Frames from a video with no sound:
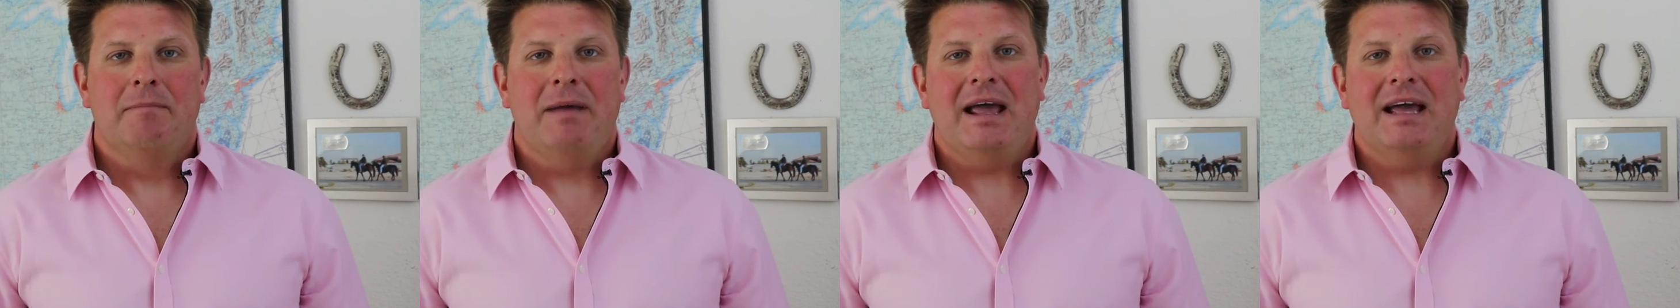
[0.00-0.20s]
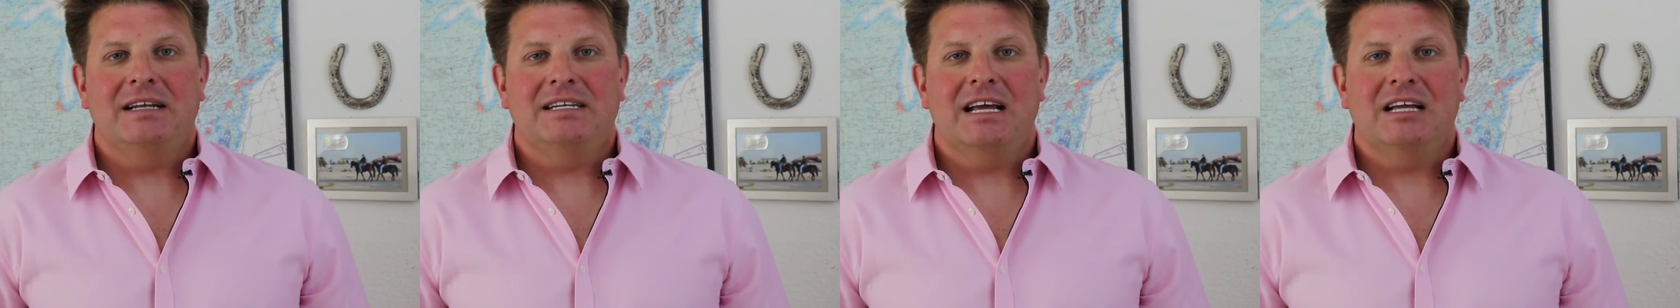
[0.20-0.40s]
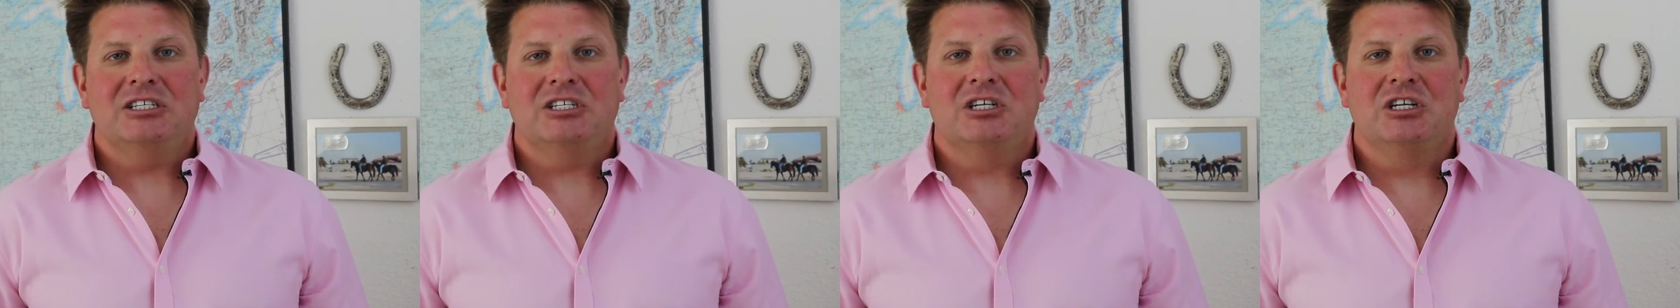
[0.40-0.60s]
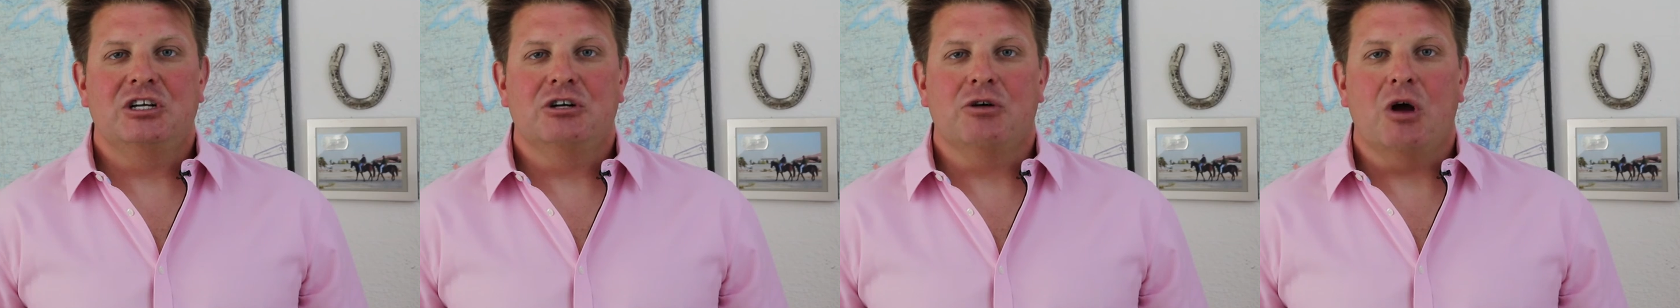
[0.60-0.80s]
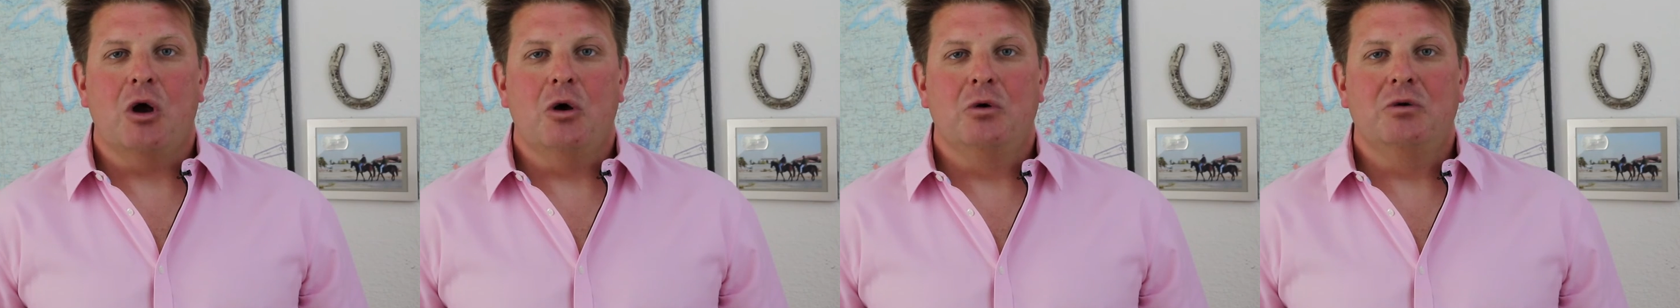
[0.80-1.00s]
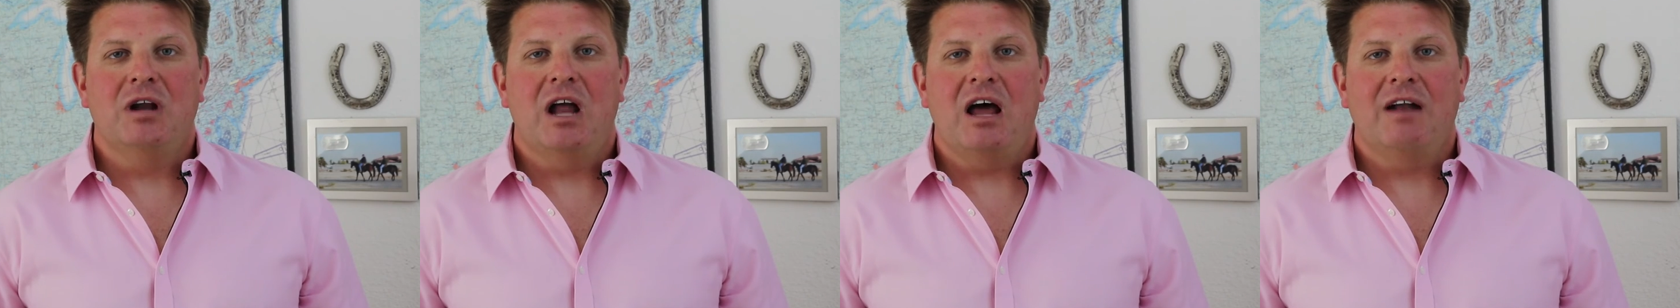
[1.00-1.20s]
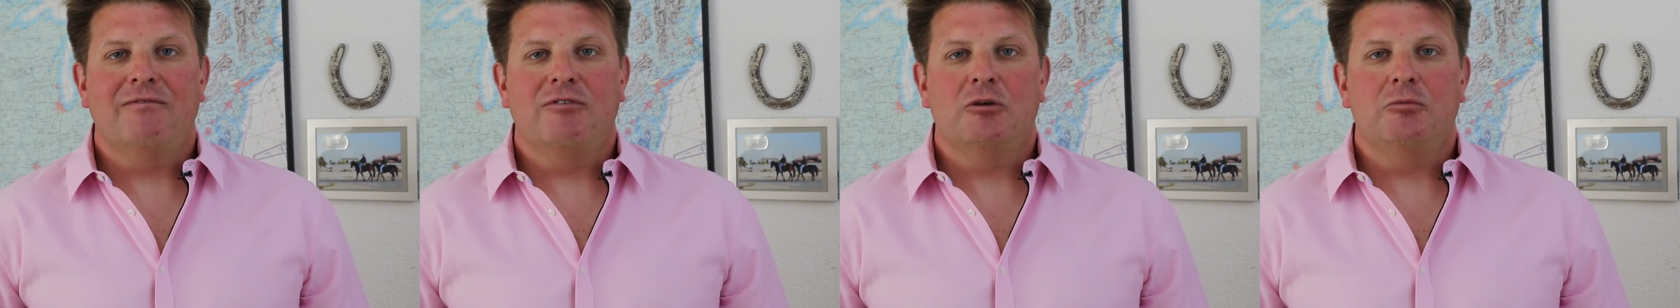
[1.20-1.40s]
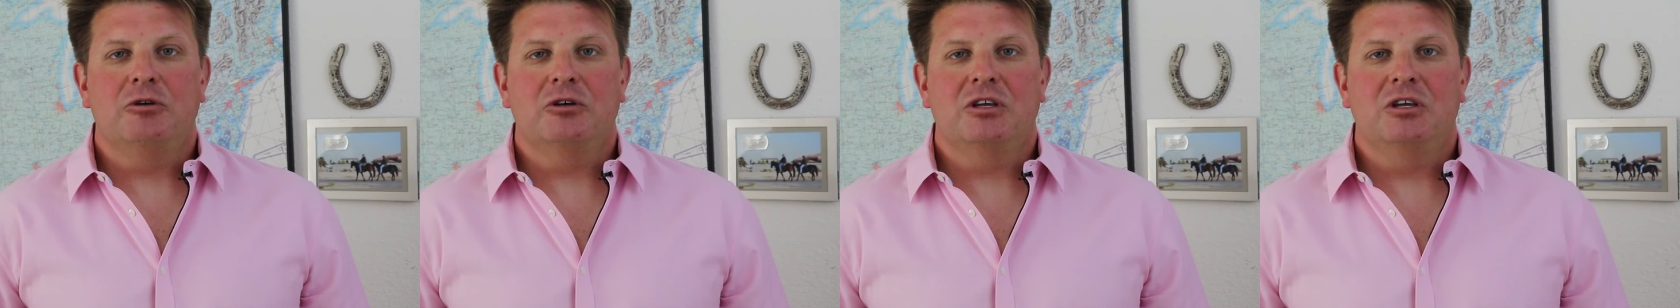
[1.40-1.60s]
Pay attention to your own
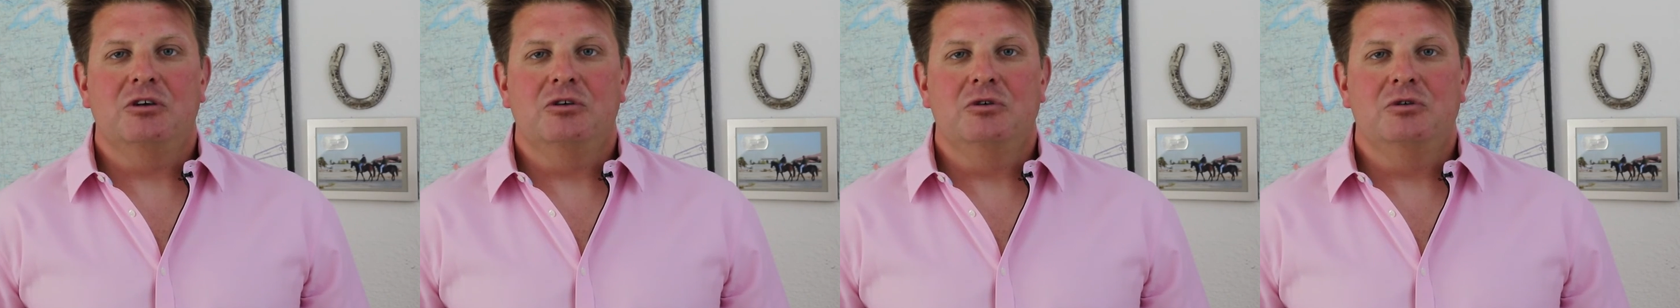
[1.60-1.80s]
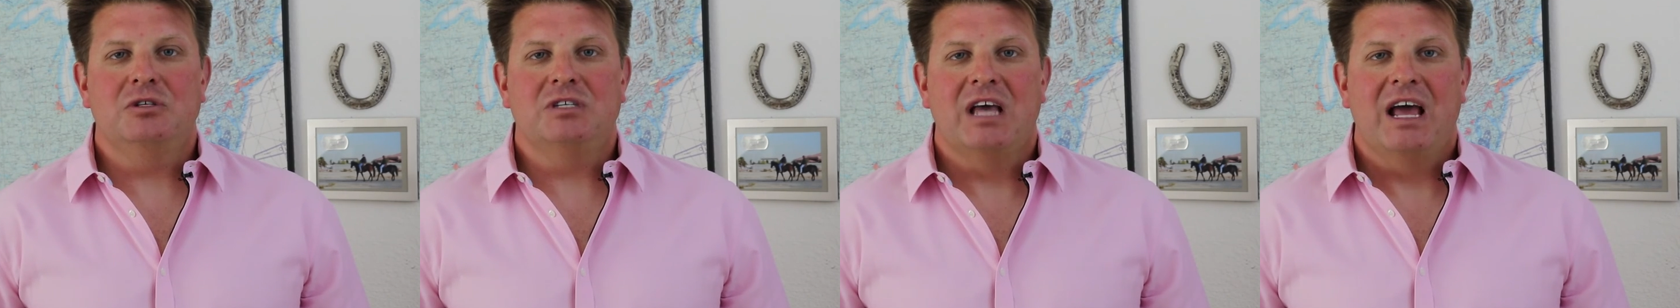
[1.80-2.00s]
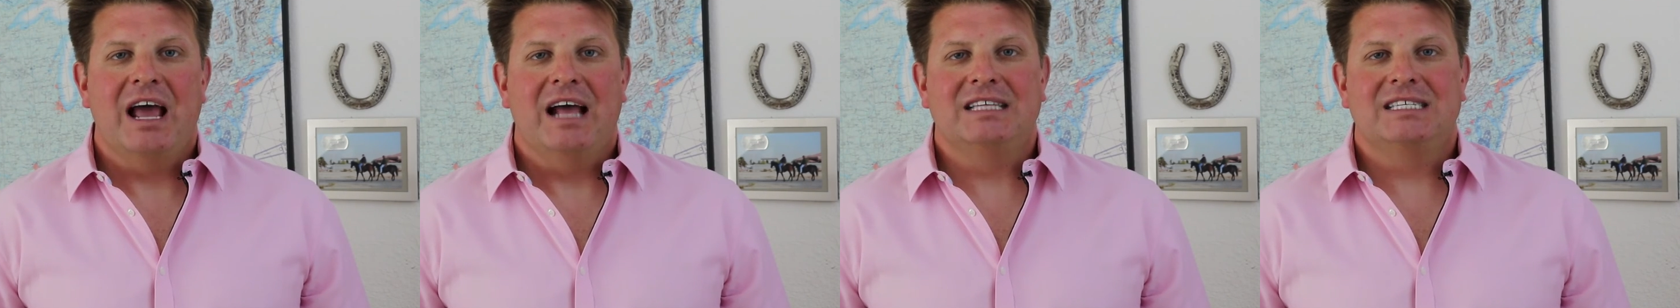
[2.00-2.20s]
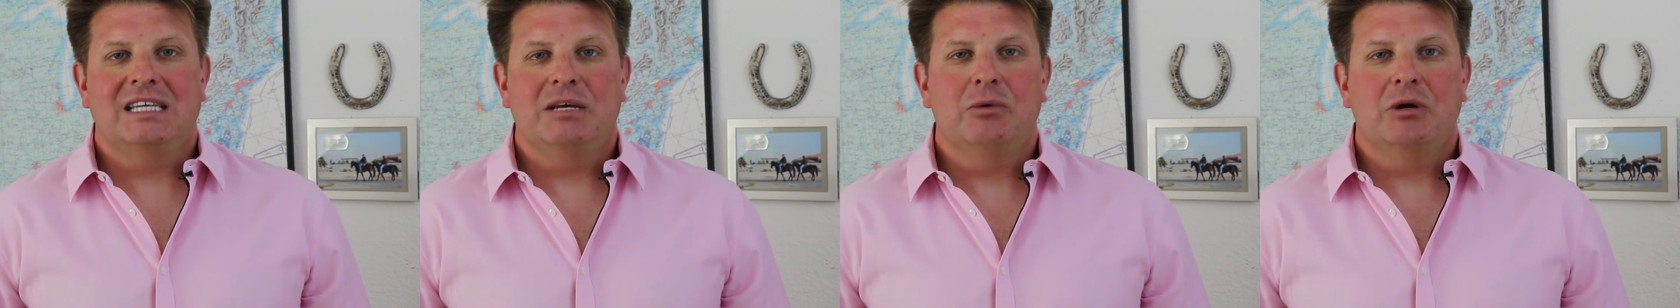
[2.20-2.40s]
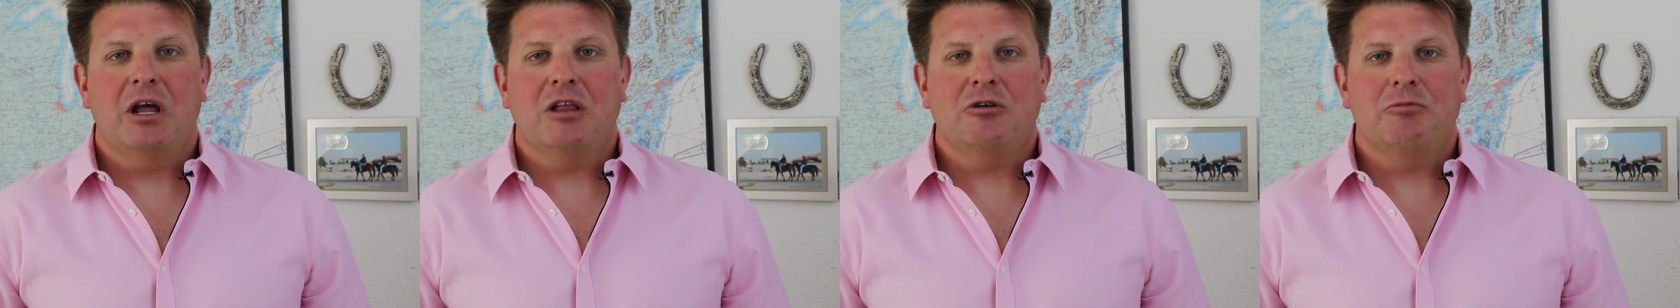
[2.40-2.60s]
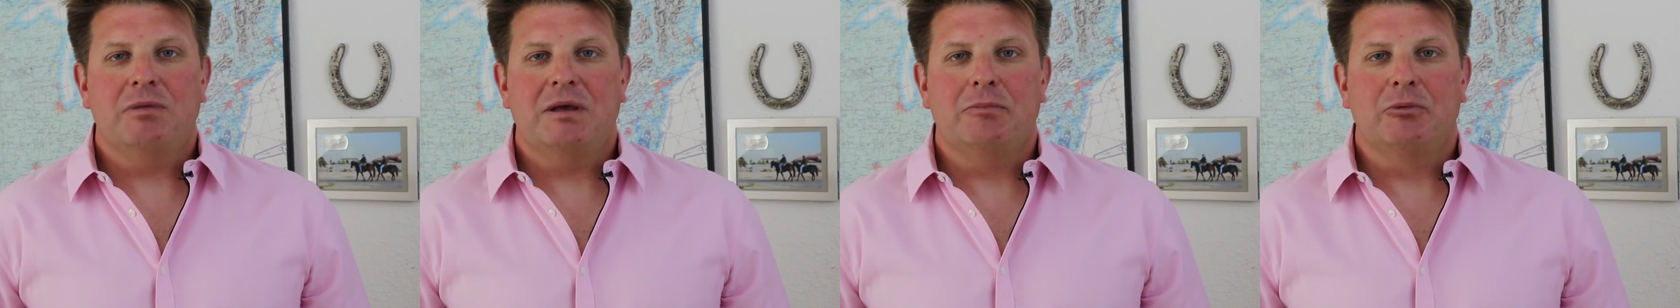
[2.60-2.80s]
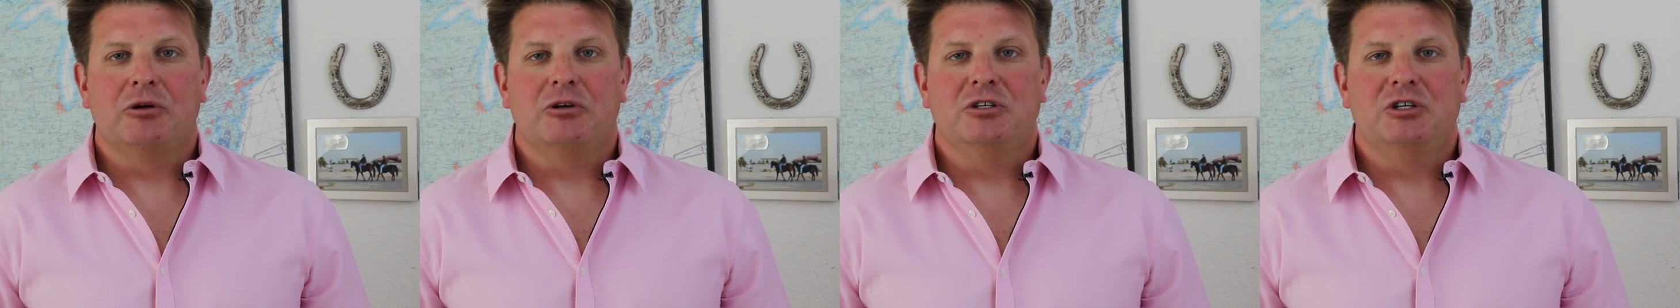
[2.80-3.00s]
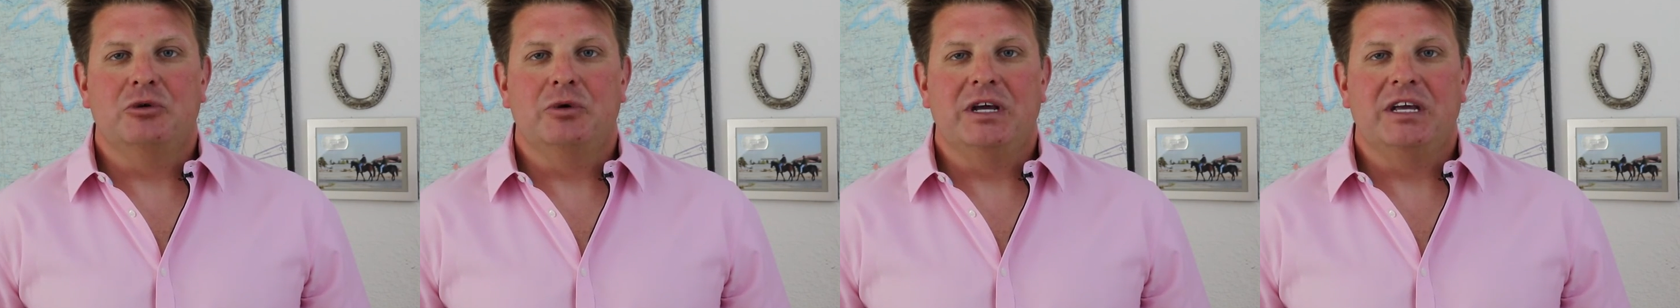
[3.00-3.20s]
nonverbal cues and see what other people
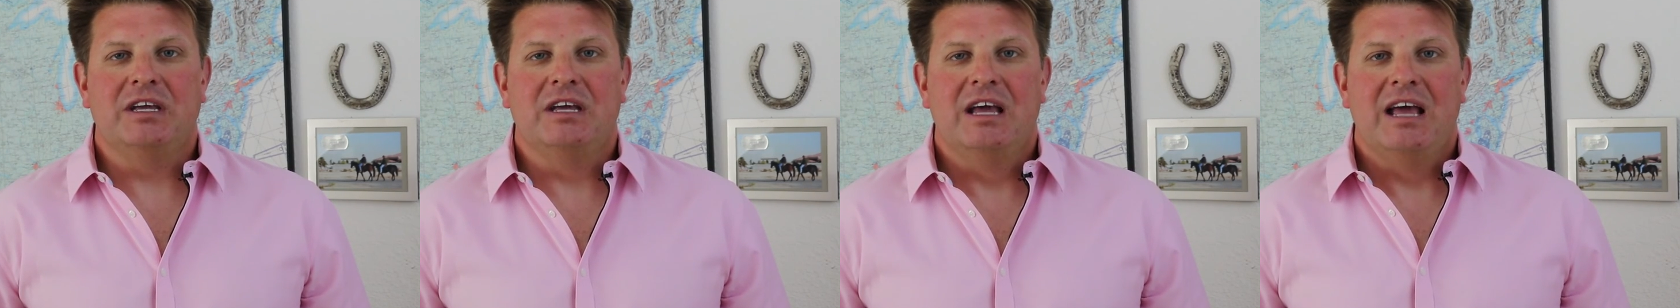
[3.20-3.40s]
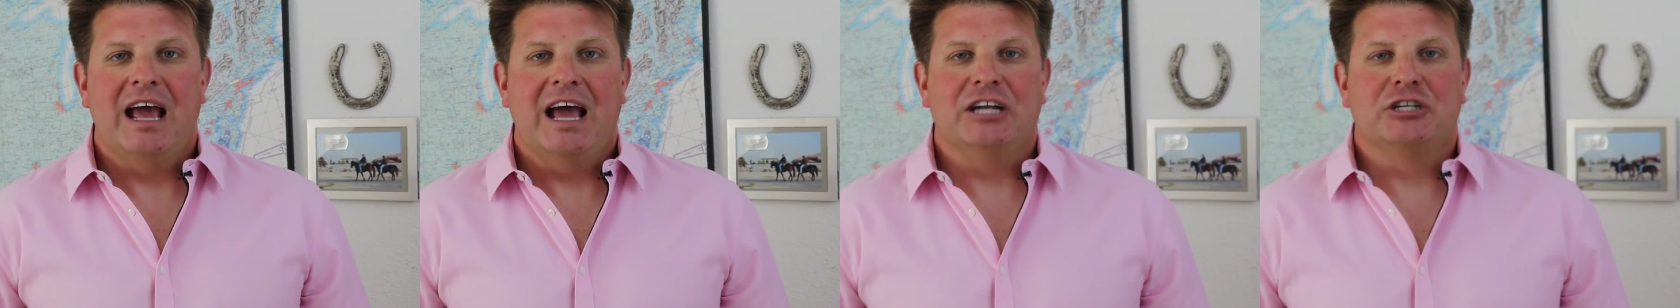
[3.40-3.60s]
are doing